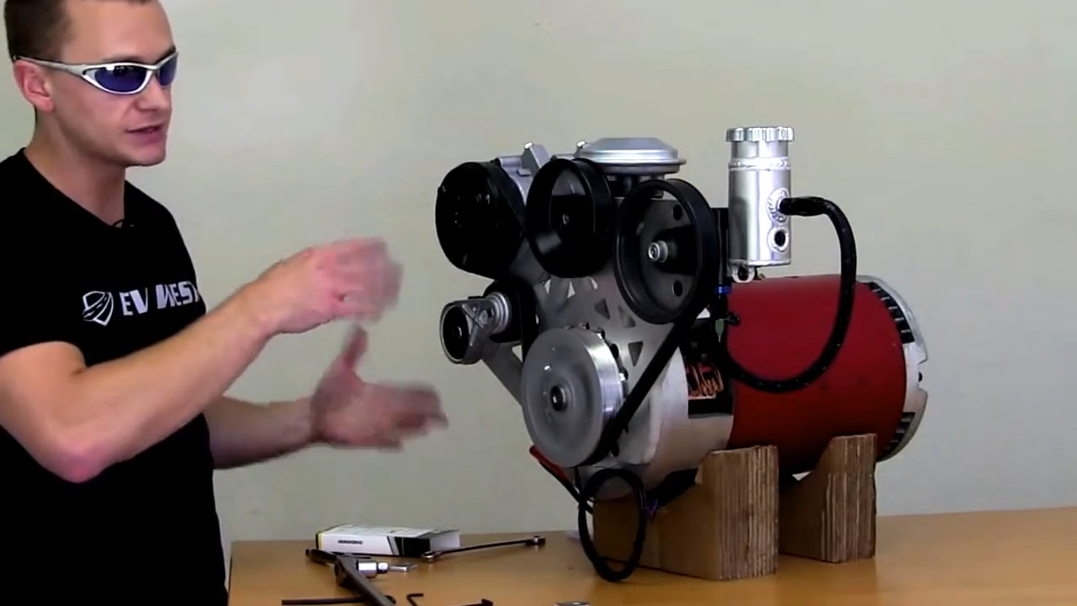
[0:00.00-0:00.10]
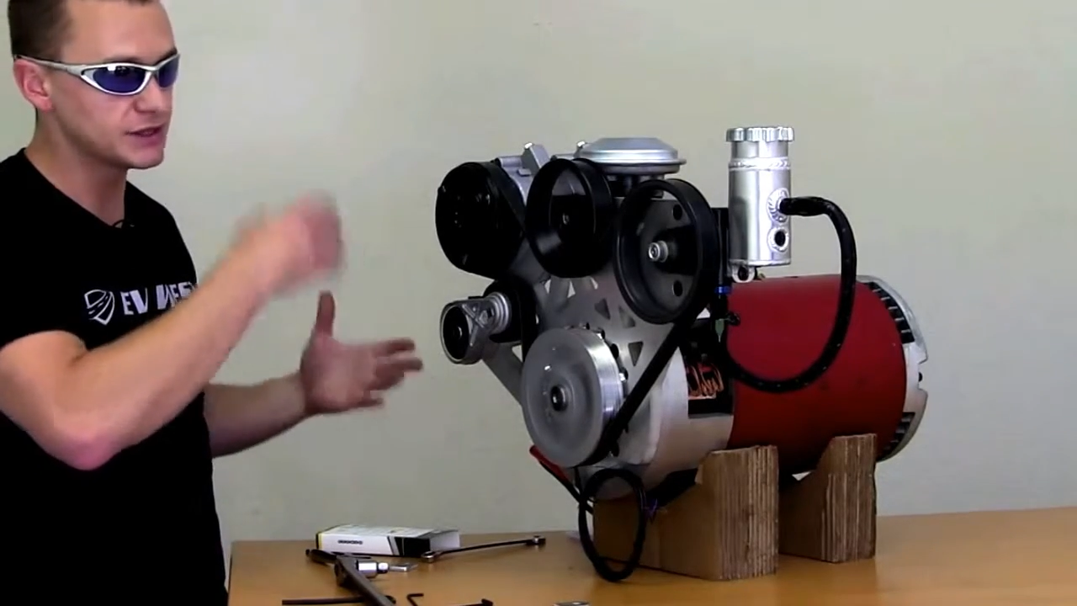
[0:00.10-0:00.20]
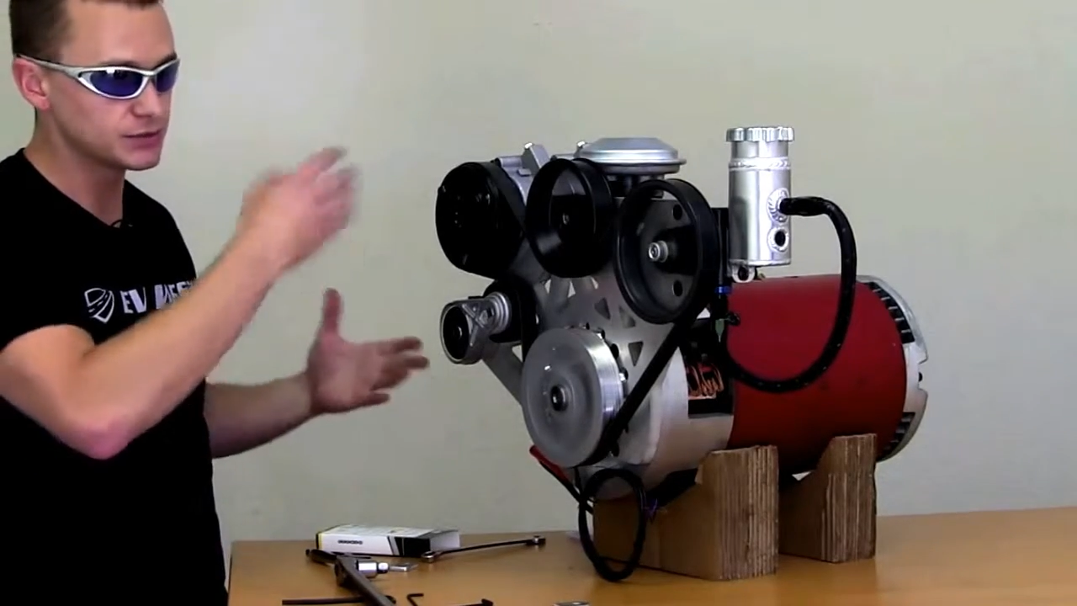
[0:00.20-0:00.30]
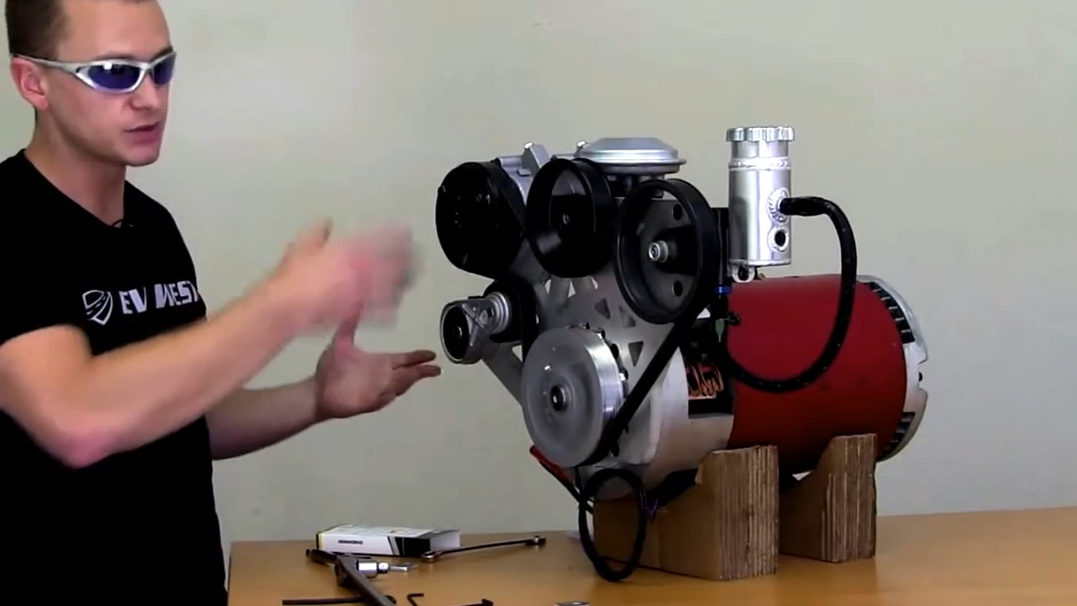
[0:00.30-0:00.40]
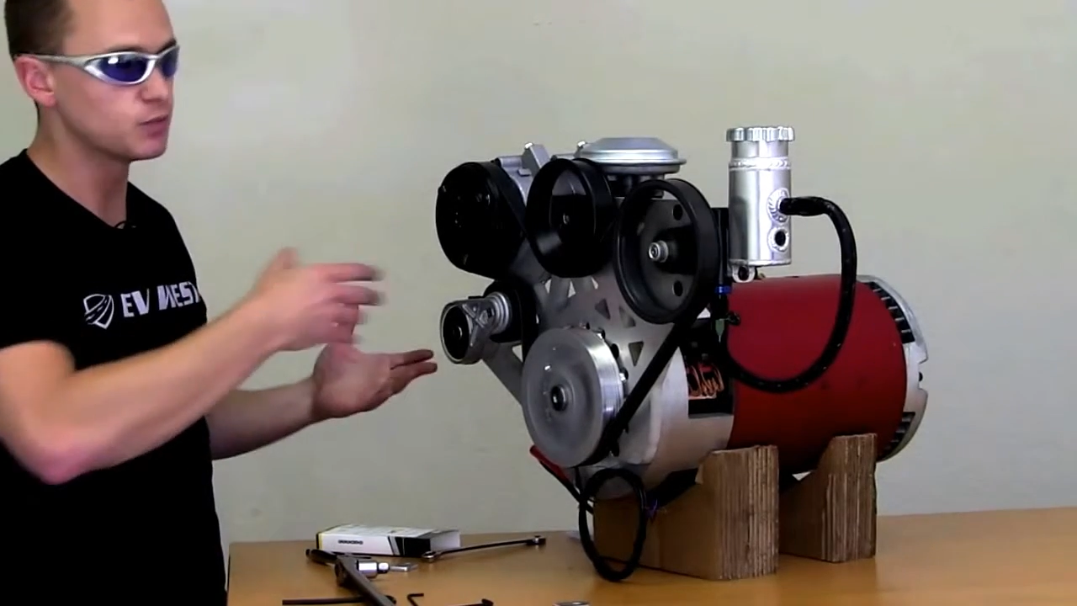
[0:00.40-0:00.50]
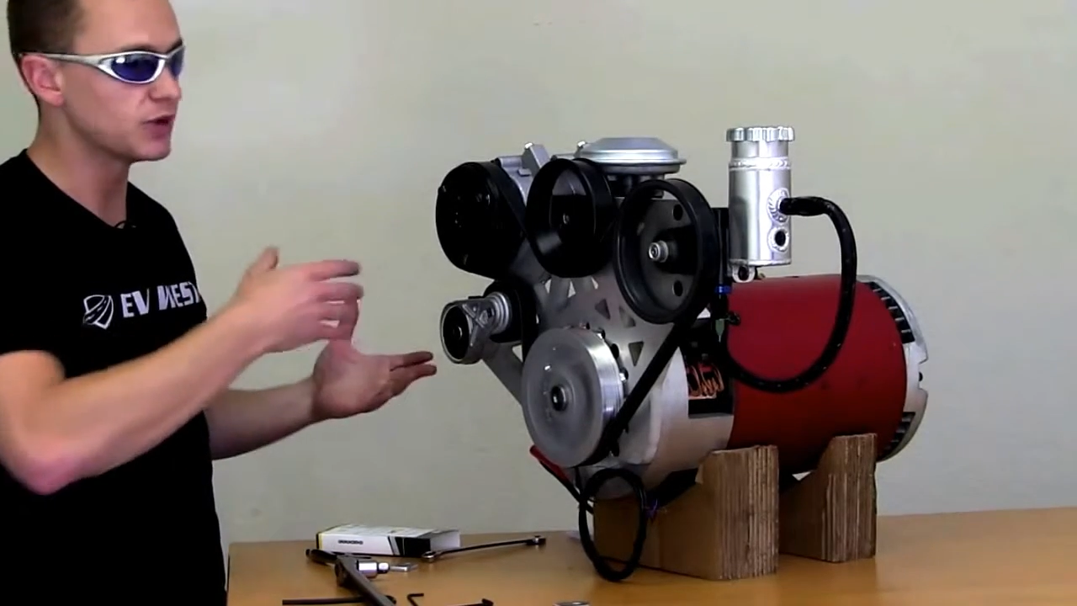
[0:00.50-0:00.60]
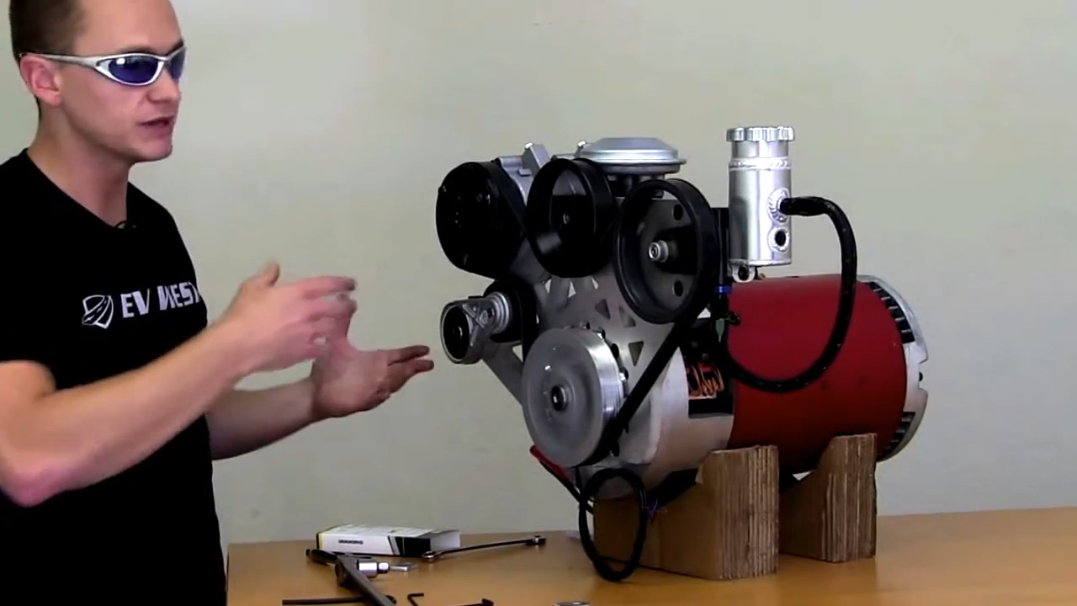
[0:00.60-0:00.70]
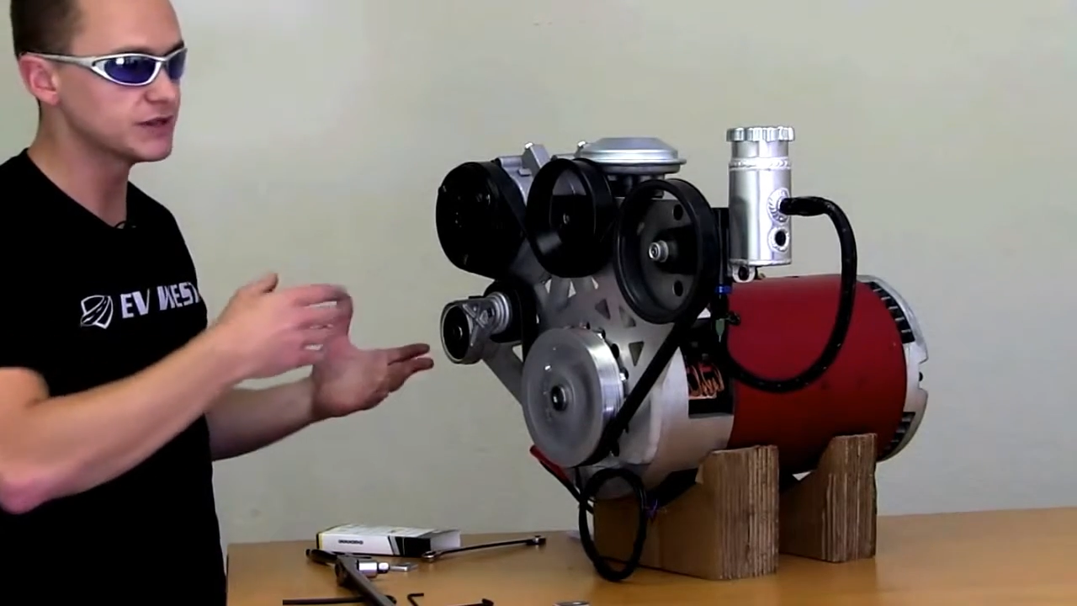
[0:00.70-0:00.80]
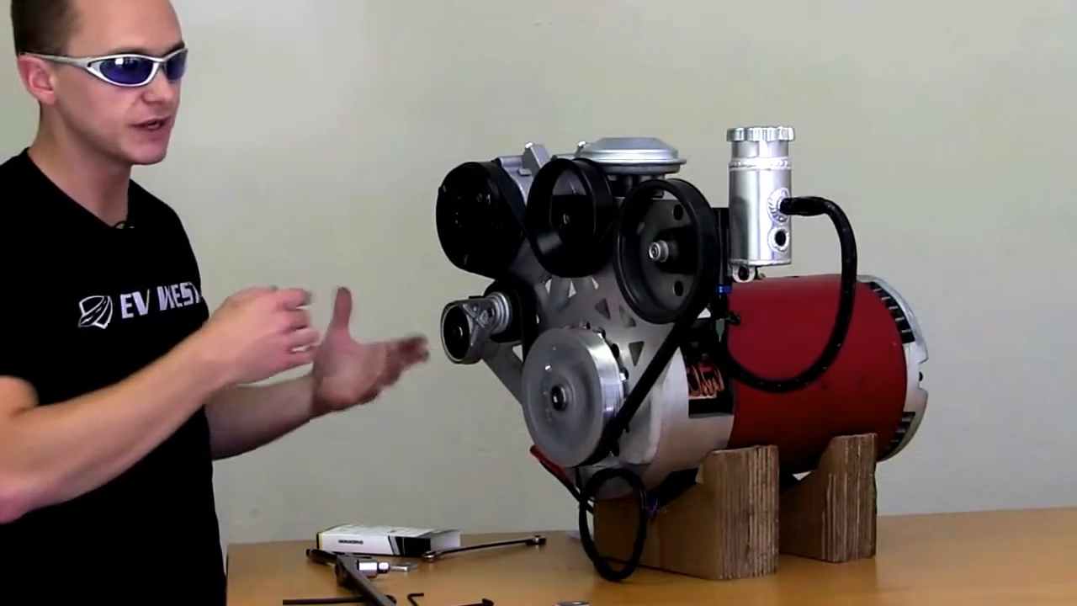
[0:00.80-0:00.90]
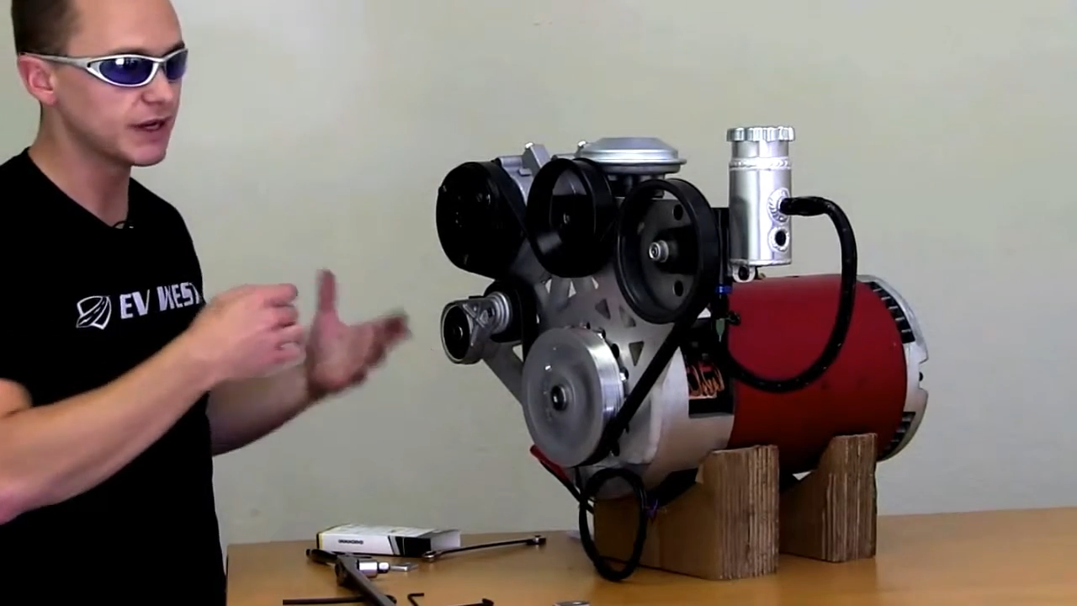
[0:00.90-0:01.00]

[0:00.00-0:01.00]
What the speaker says: and it was compressing,